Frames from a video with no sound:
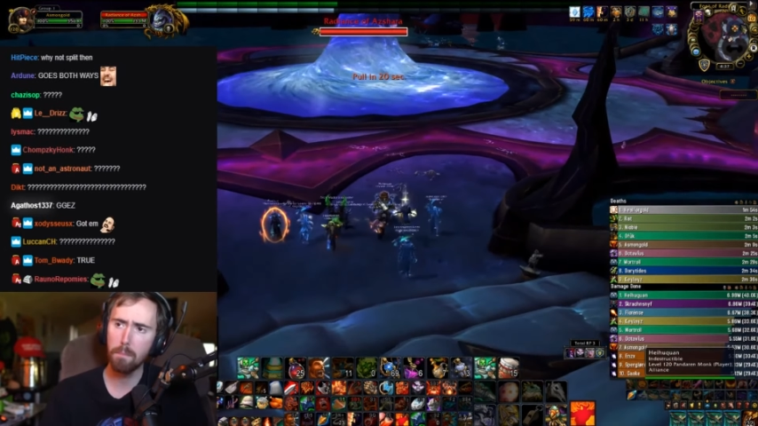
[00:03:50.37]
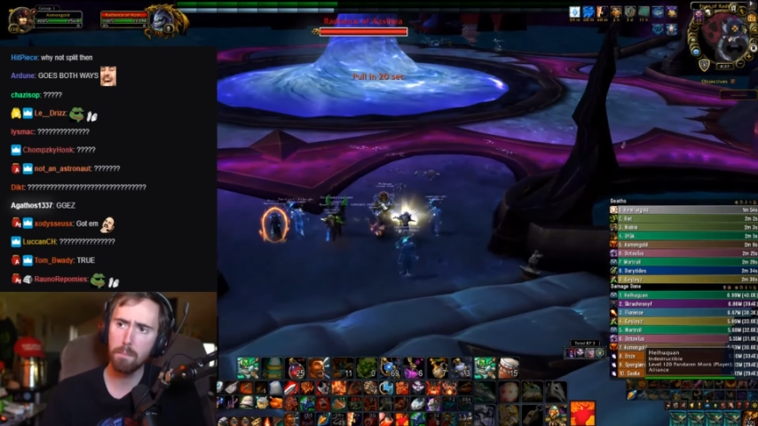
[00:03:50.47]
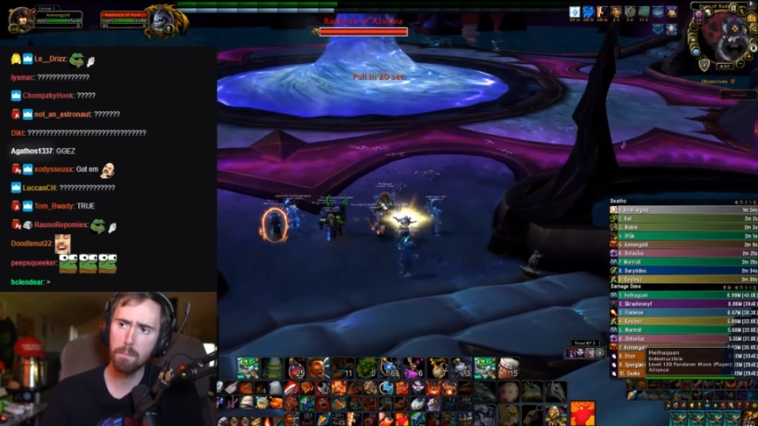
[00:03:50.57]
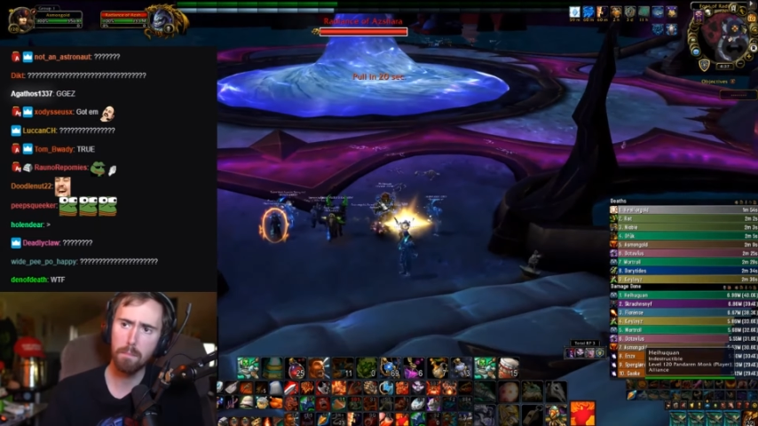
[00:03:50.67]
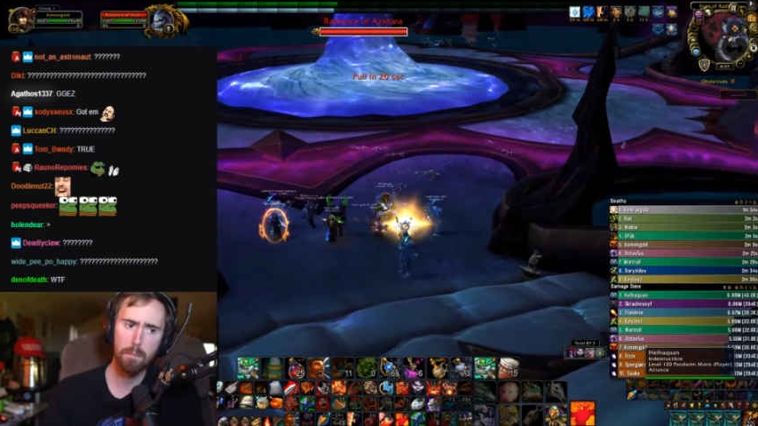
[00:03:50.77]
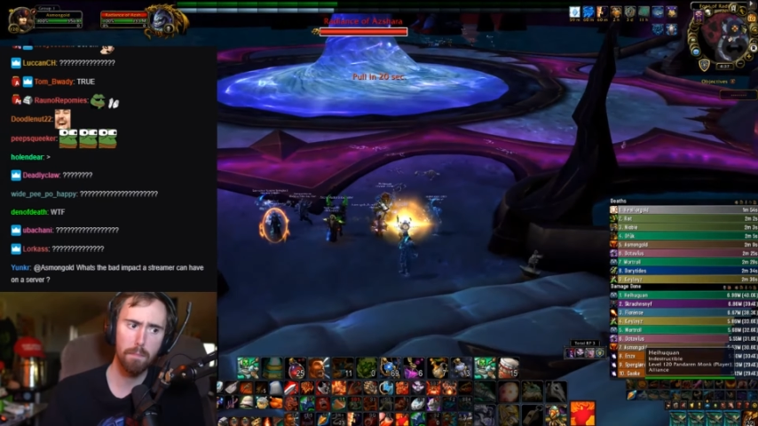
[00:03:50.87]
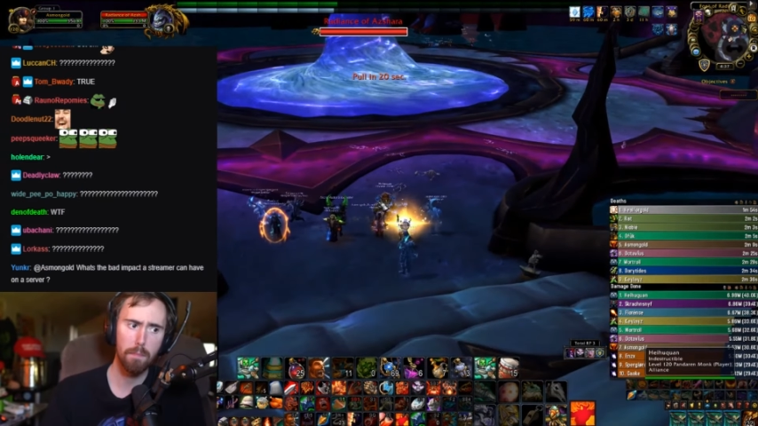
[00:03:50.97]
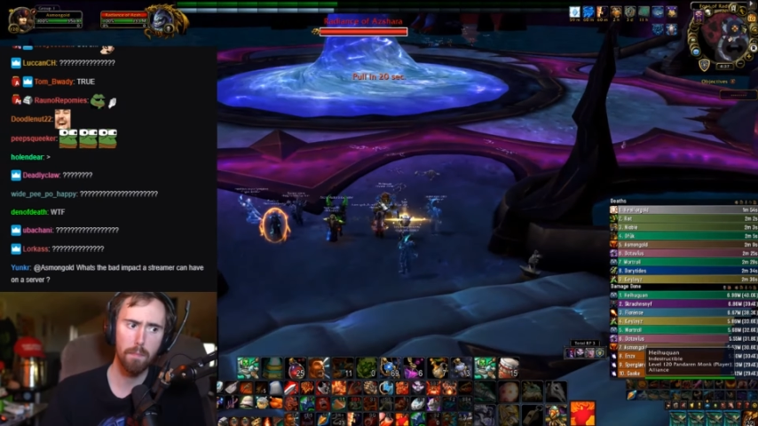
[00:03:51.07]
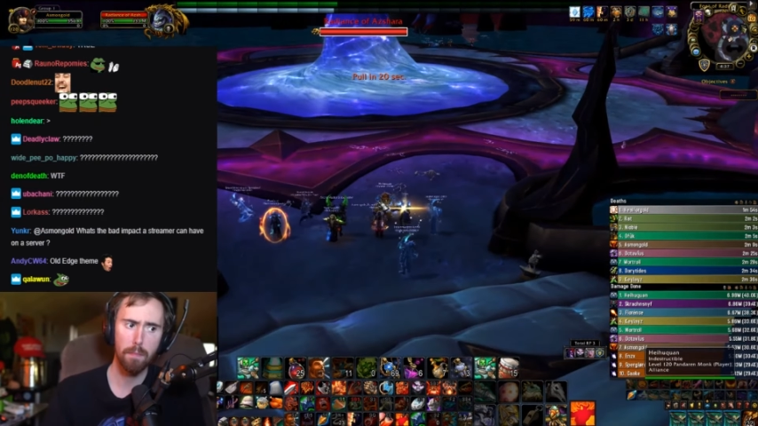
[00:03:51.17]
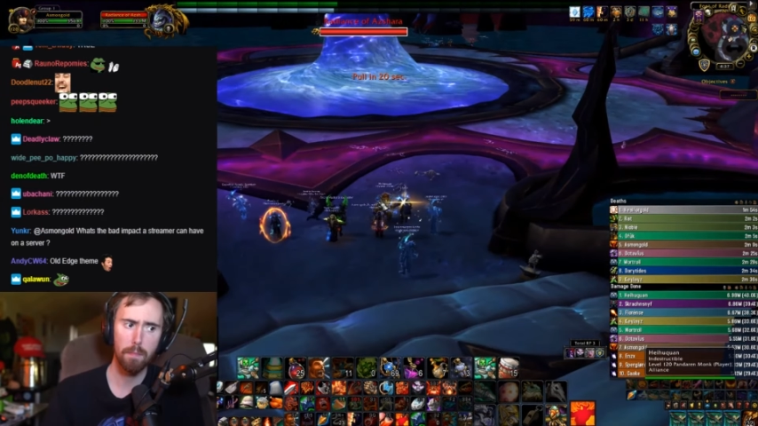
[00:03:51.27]

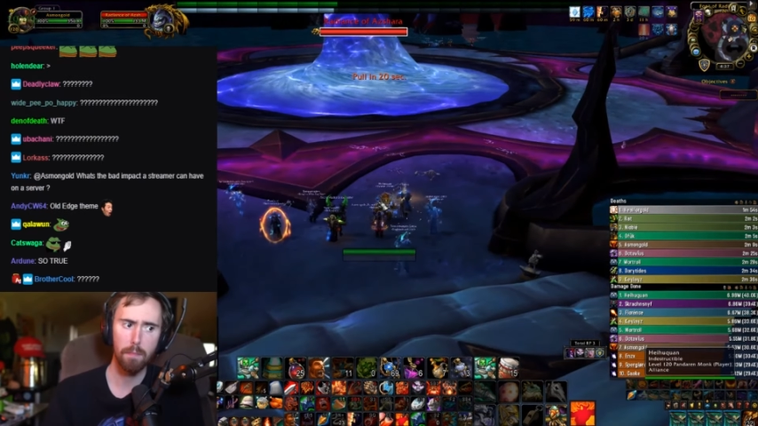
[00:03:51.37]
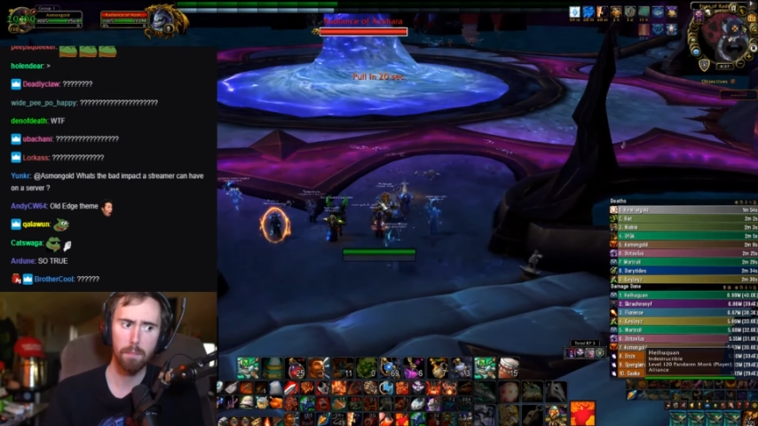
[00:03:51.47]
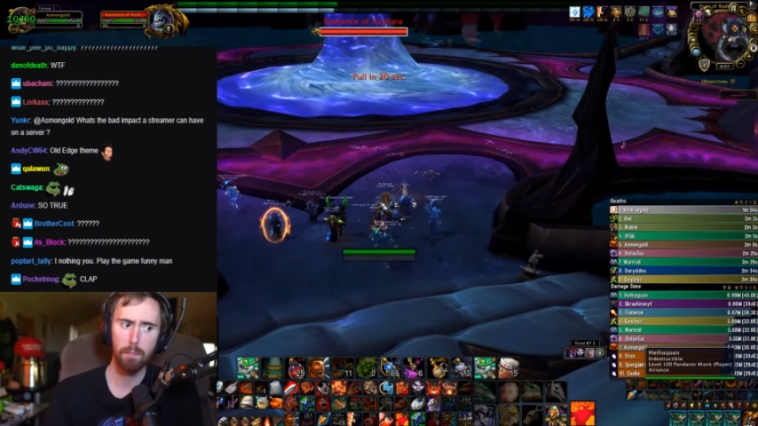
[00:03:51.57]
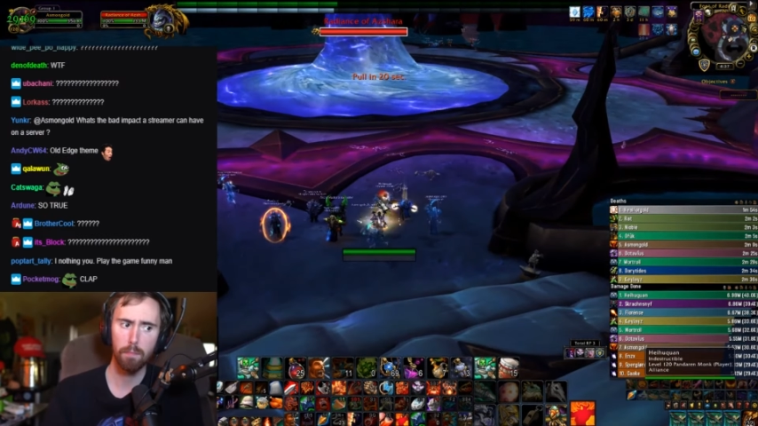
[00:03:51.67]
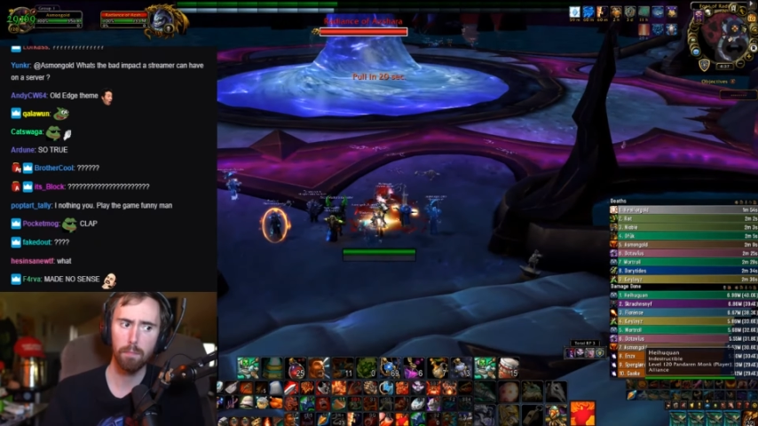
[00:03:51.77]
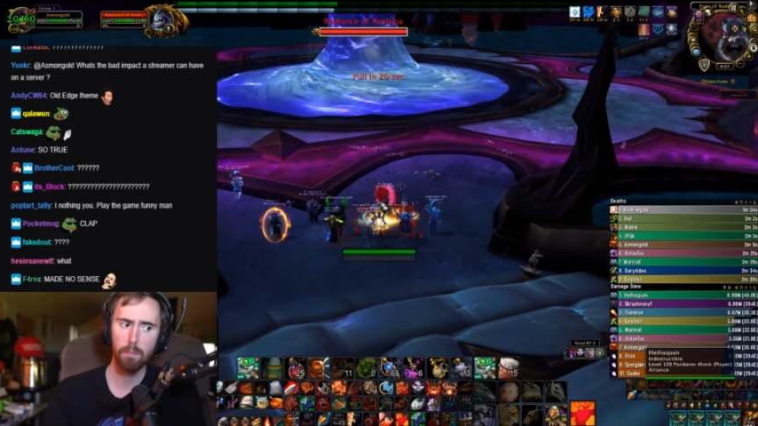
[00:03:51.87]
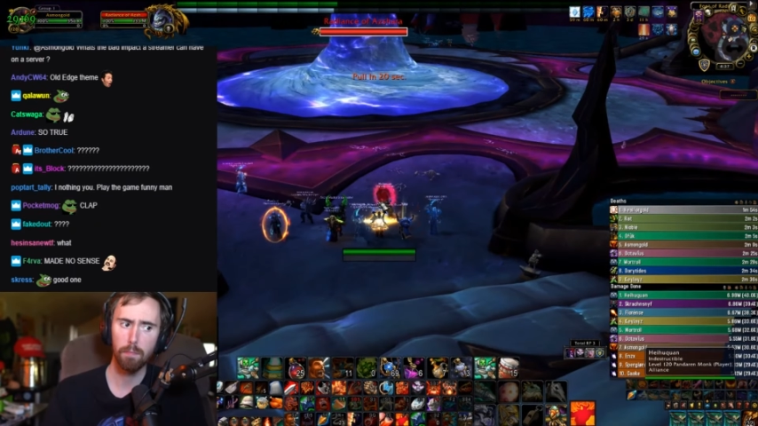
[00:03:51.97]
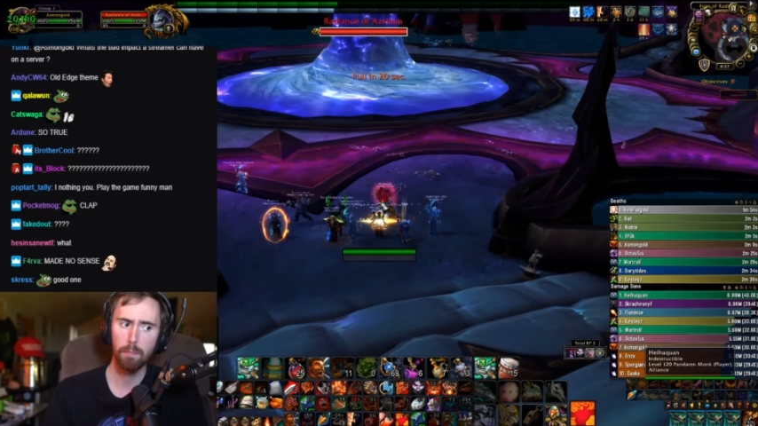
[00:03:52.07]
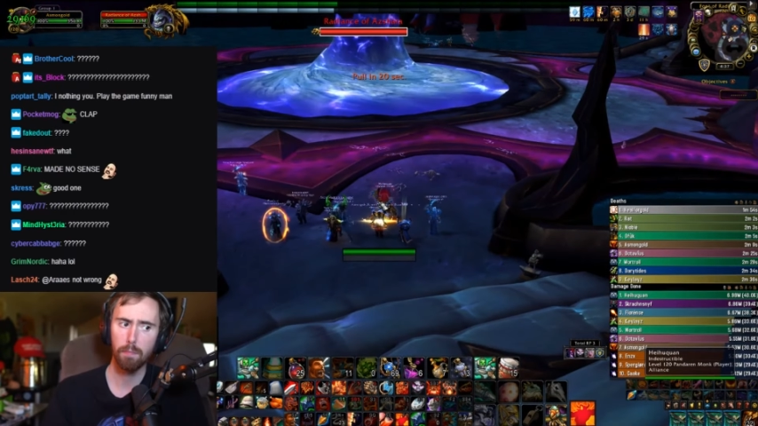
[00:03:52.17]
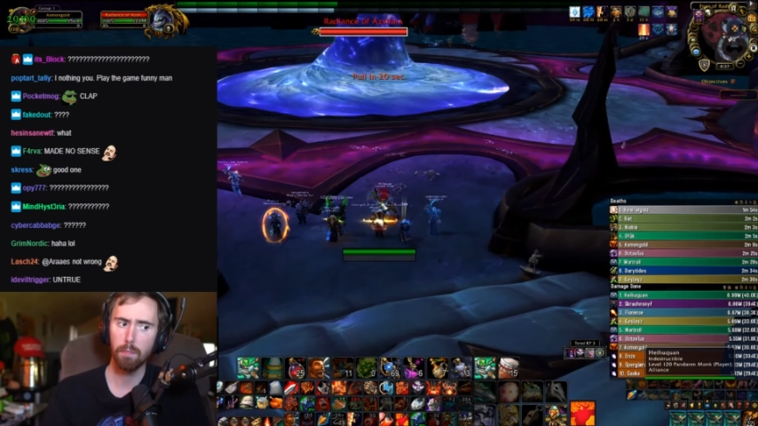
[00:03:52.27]
(silence)